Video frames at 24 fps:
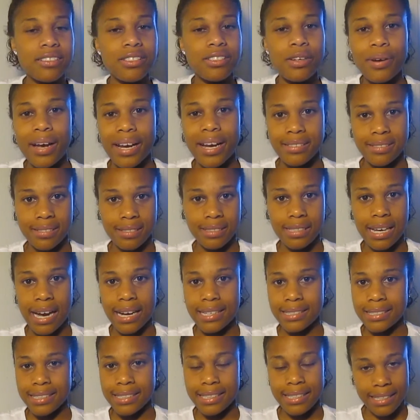no
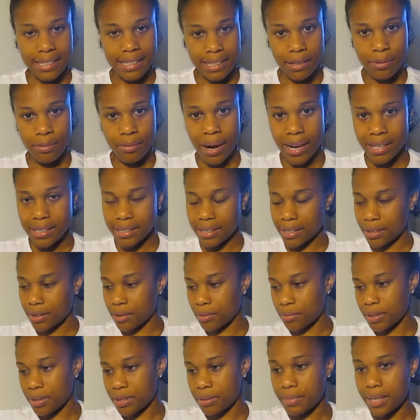exercise getting in right
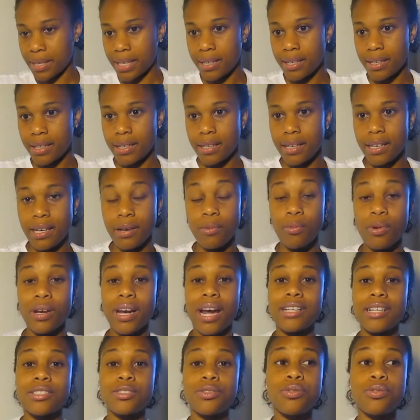there with me. And when
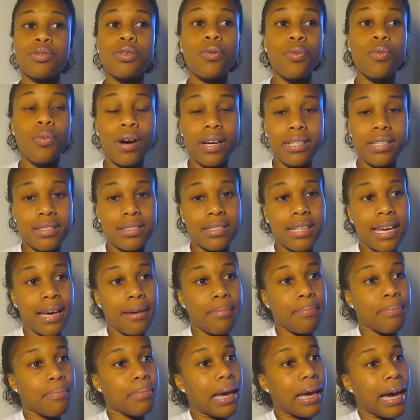I do the one
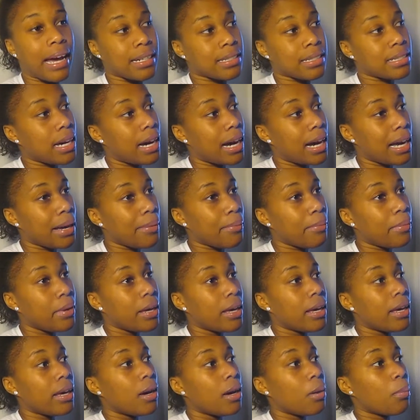step at a time,
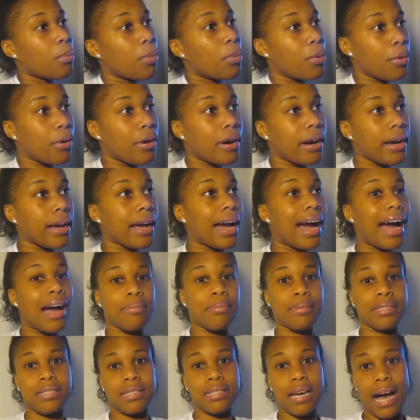boy, I
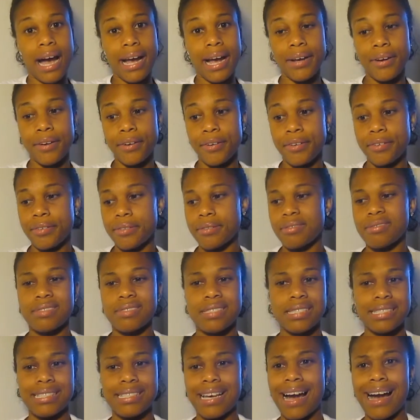be tired.
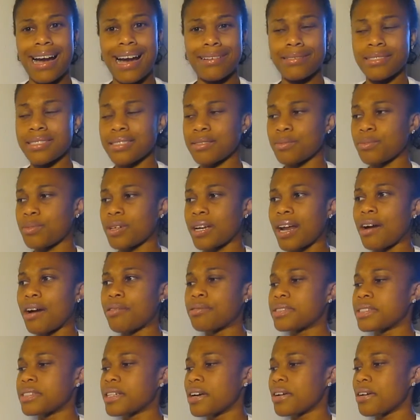Because when I
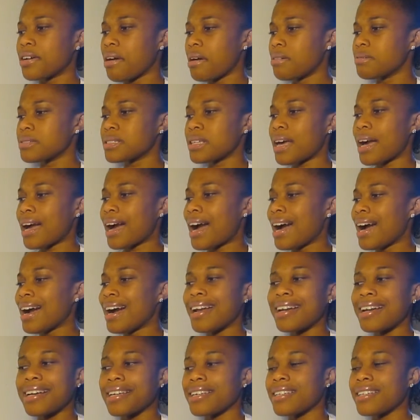was younger, I was like, I
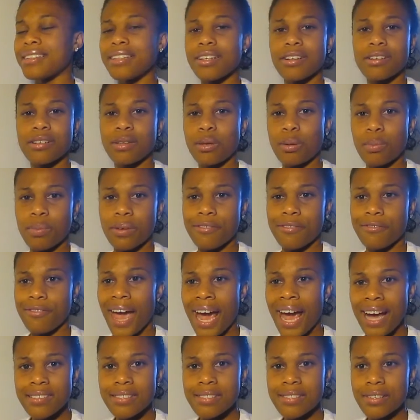gotta get there a little bit
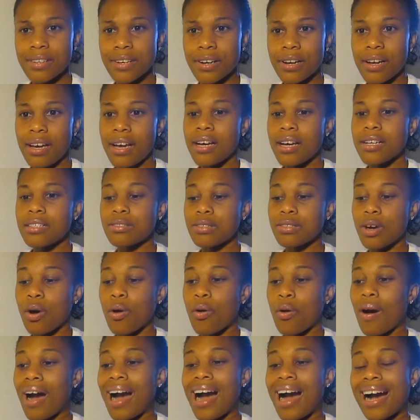faster.
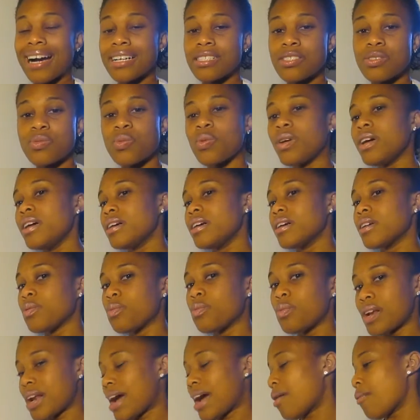So I swung
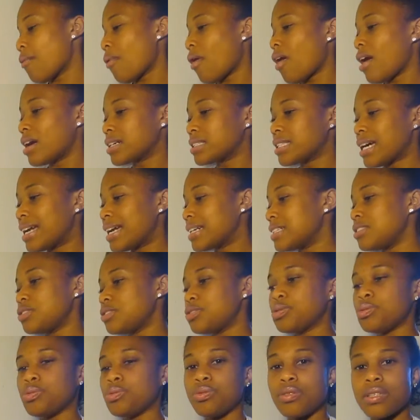when I walked. I didn't
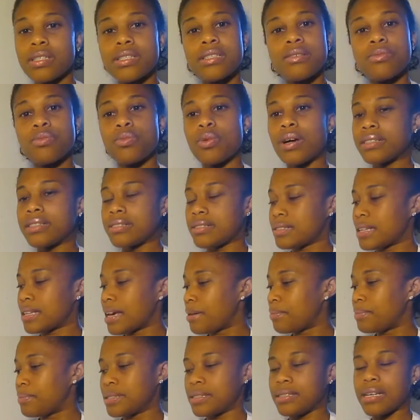do the one
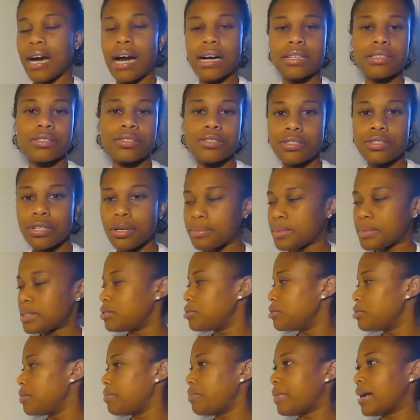step. The doctors told me to
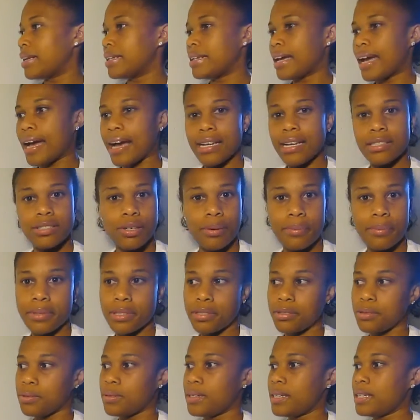do it. My dad told me
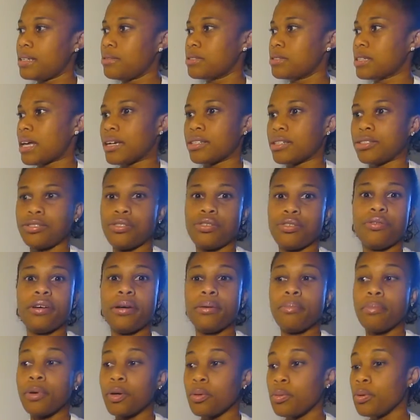to do it. He was like, do
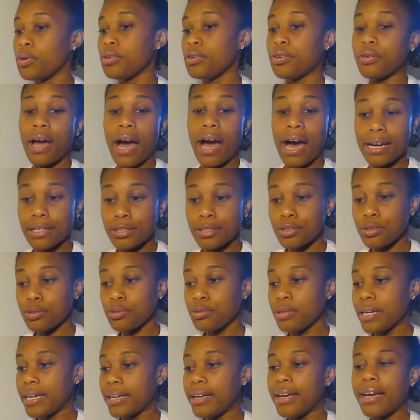it, boo boo, you gotta
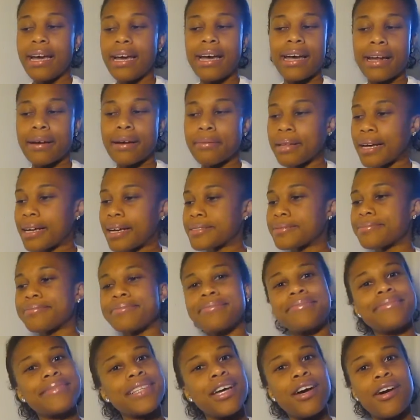do it. And I'm like,
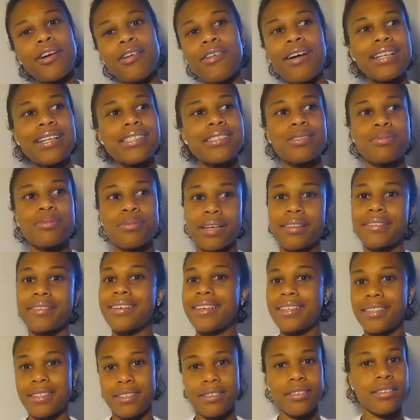no, I just rather
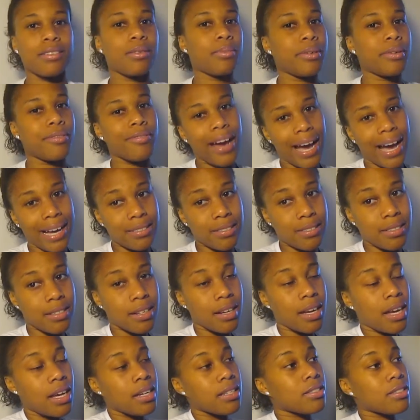get there a little bit faster.
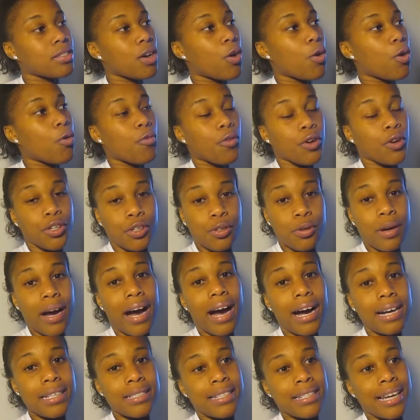So for you
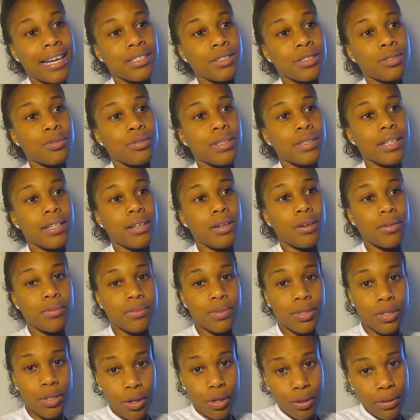guys that do the,
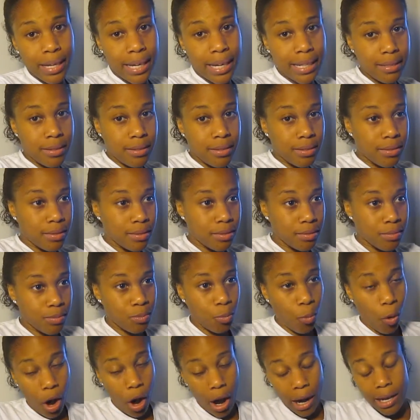you know, that
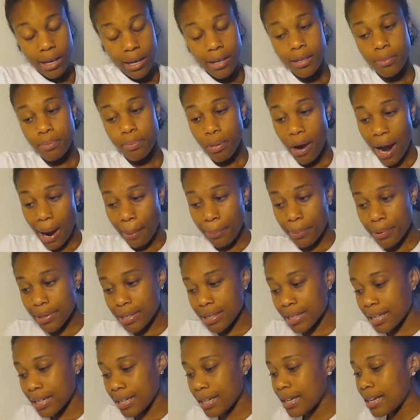walk
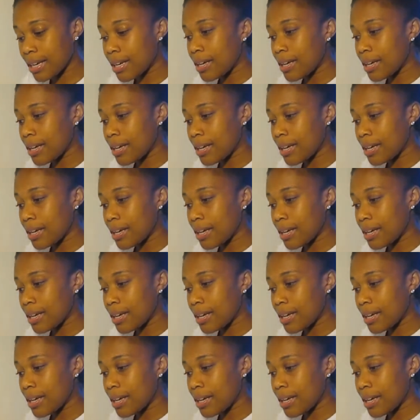properly,